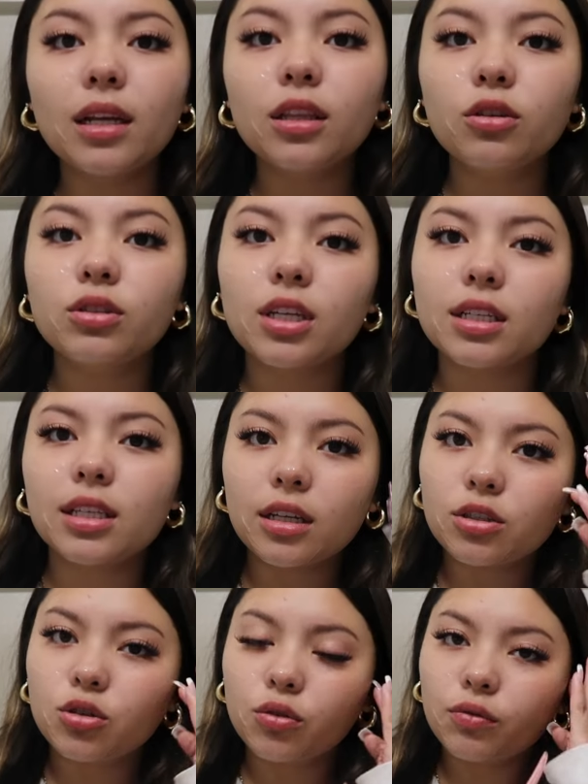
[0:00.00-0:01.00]
a little
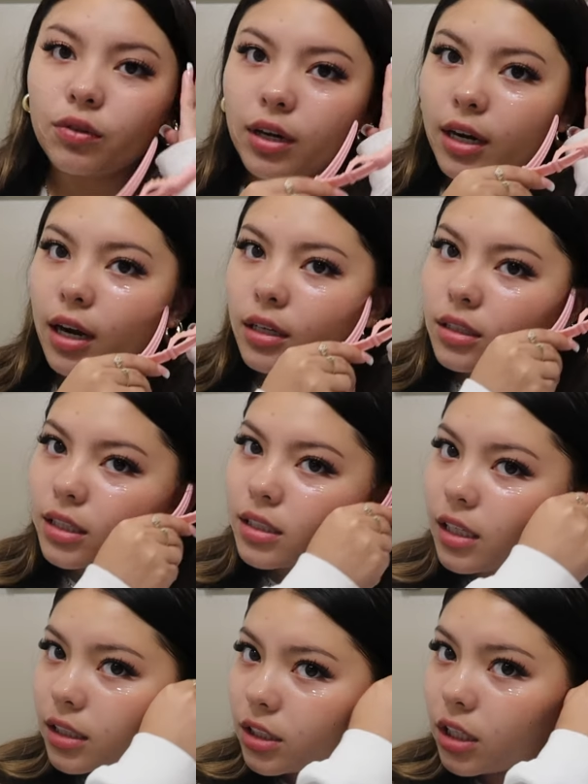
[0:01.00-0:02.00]
TikTok too for our
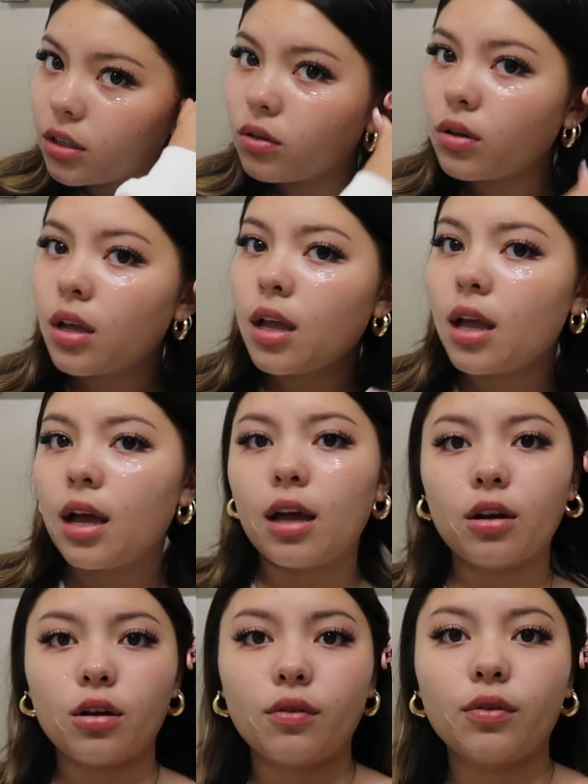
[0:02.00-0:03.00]
TikTok channel. I
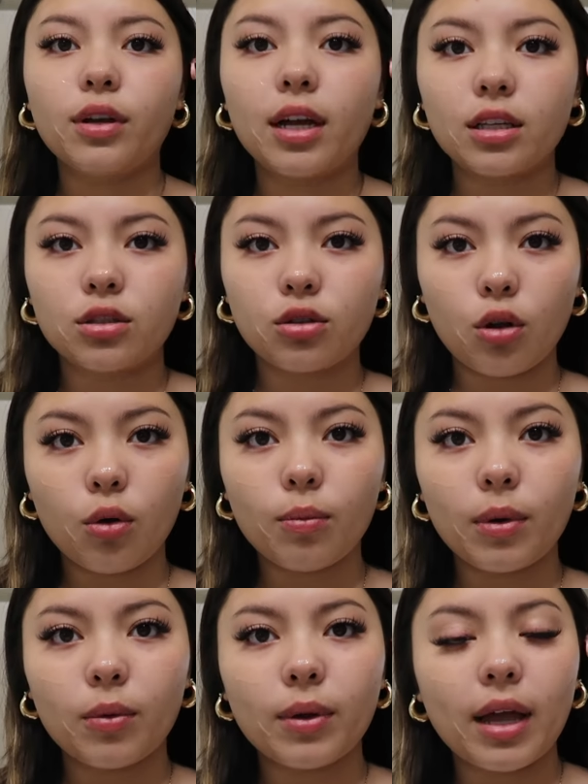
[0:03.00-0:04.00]
don't know if you guys know,
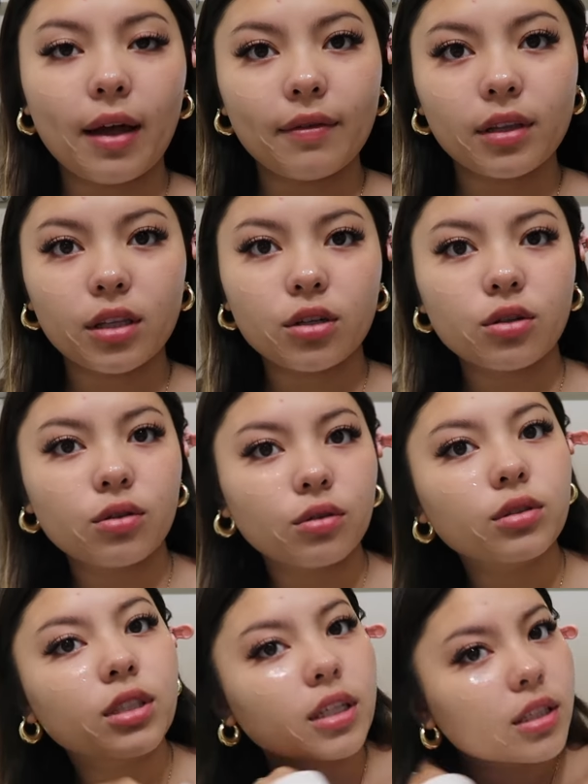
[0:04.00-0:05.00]
but we have a little
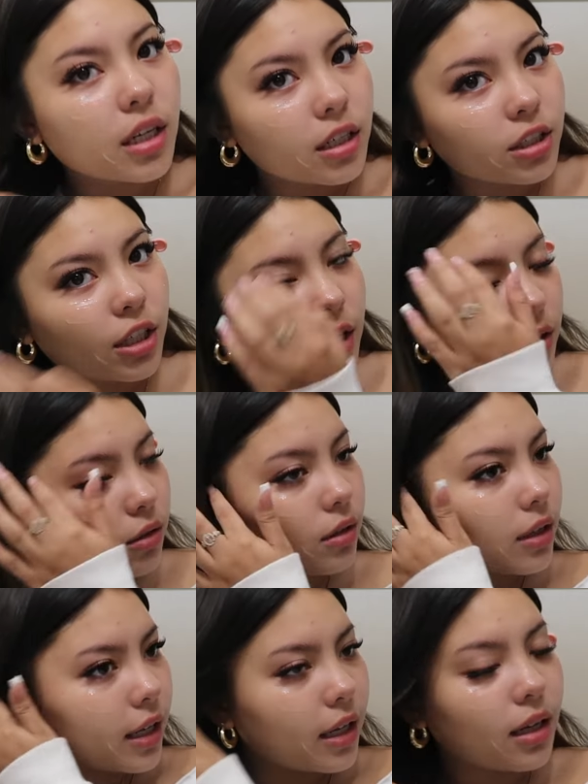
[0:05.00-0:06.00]
TikTok
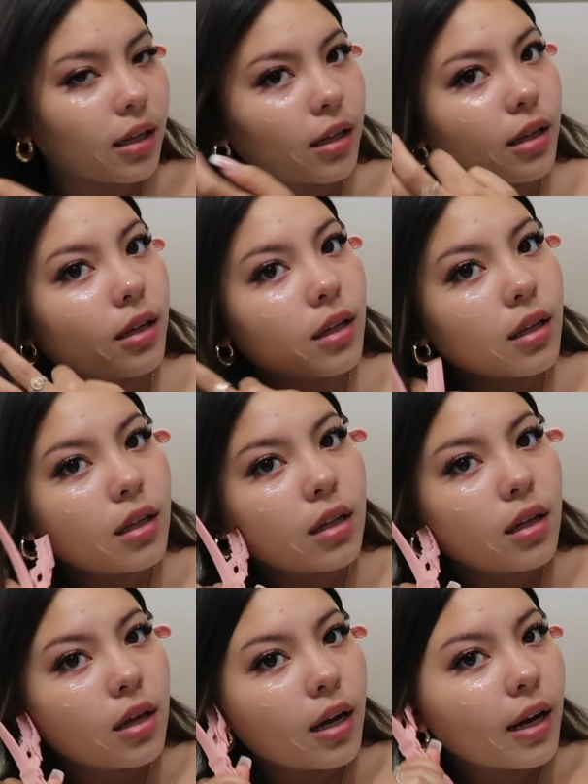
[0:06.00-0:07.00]
channel, like a
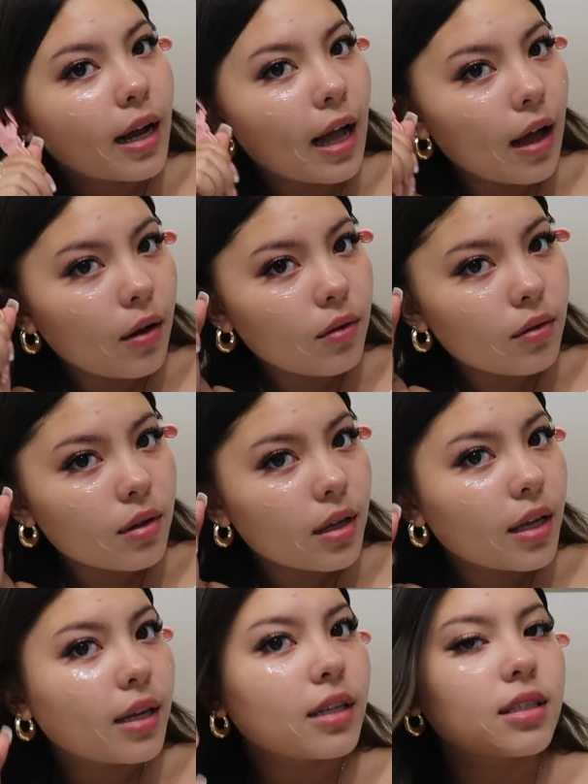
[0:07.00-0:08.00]
uh, account,
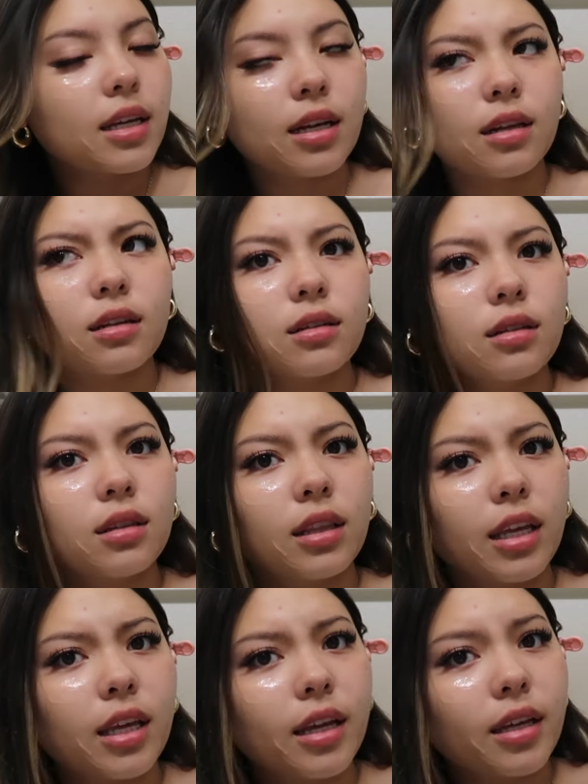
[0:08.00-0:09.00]
and it's like
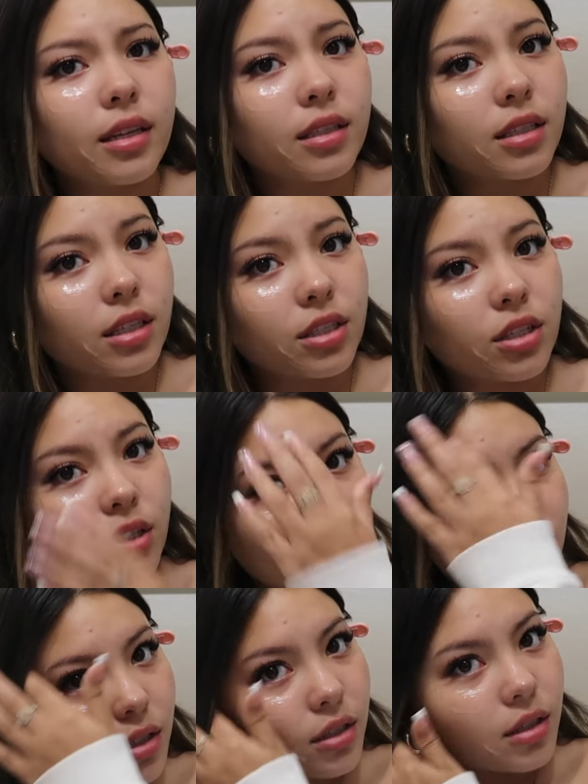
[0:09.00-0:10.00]
Leah and
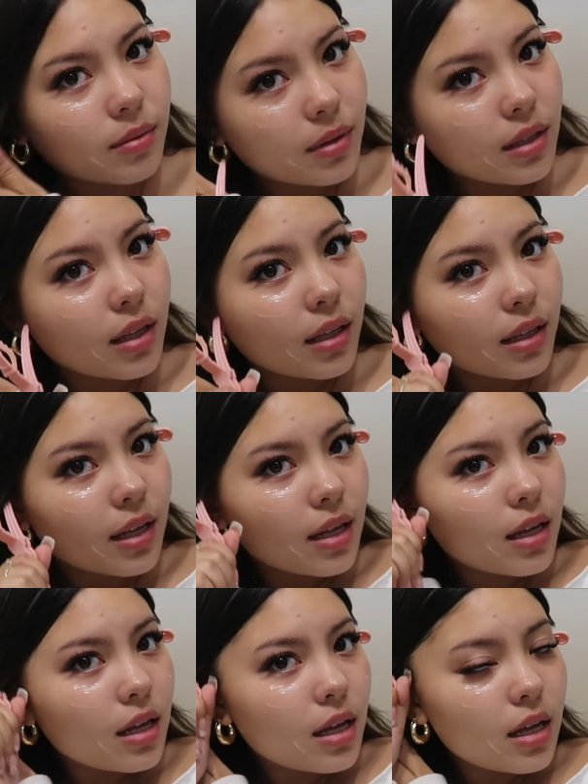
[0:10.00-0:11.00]
Caesar or something like
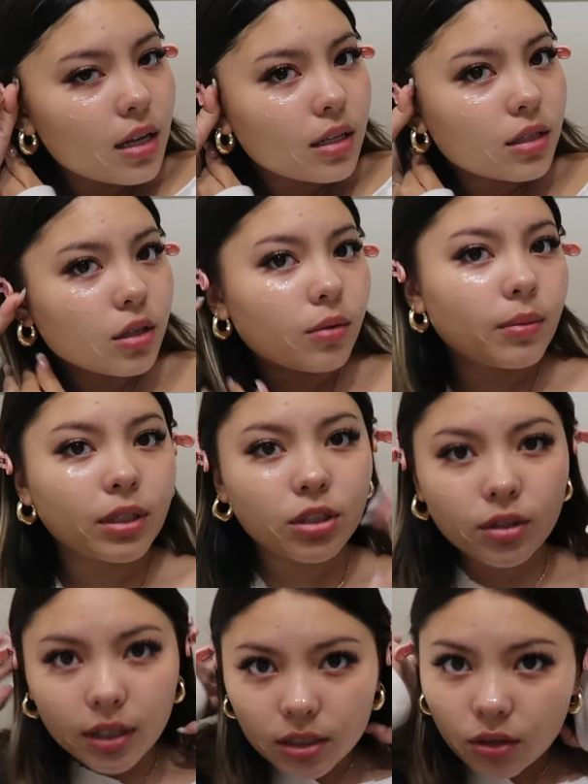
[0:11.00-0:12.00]
that. So make
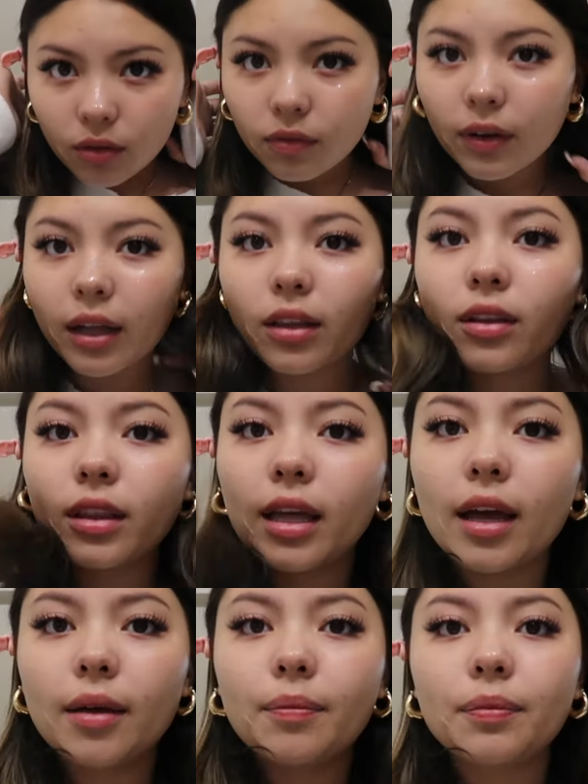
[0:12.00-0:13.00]
sure you guys go follow
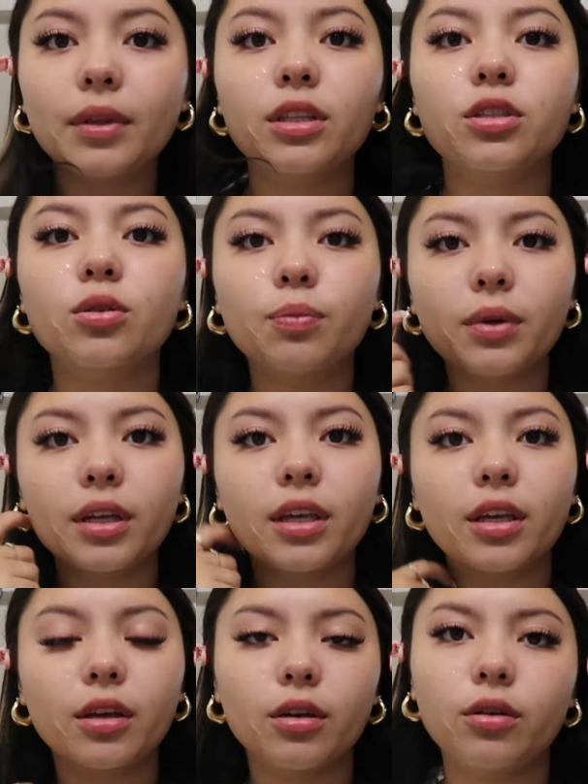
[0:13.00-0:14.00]
that. It's super
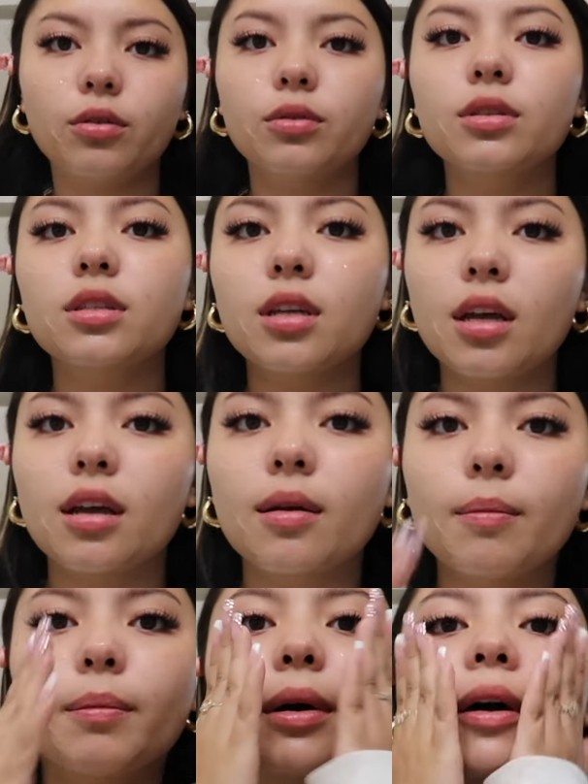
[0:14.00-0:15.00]
cute.
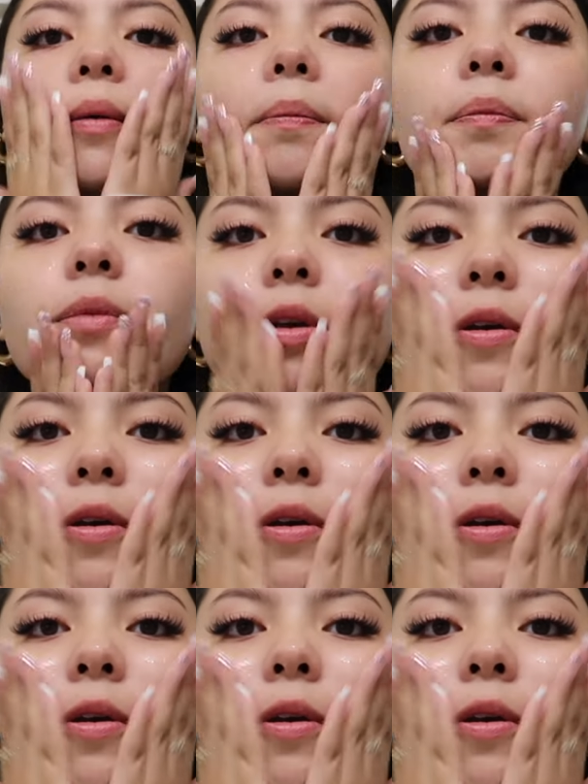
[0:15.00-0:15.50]
But